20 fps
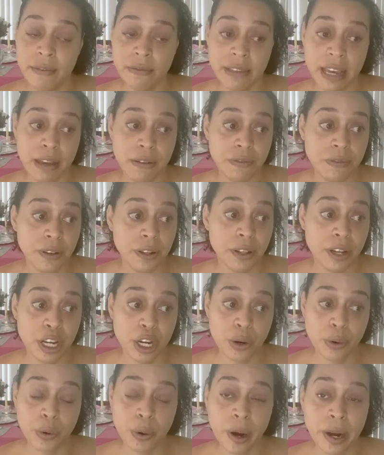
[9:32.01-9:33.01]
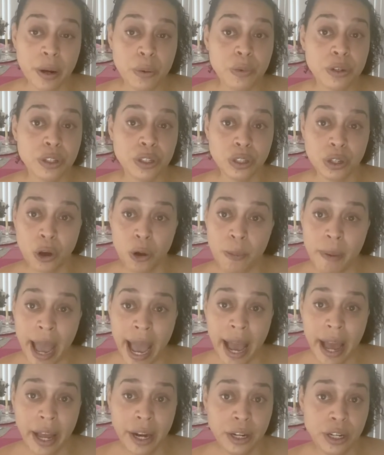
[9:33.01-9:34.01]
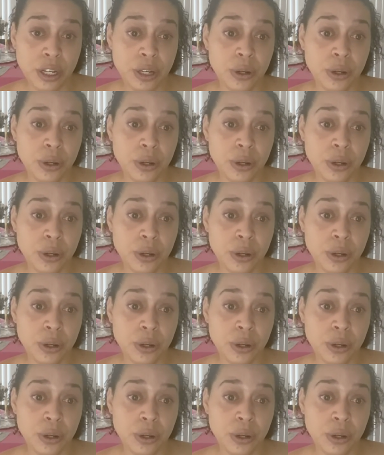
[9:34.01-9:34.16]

They feel that your credit was so bad,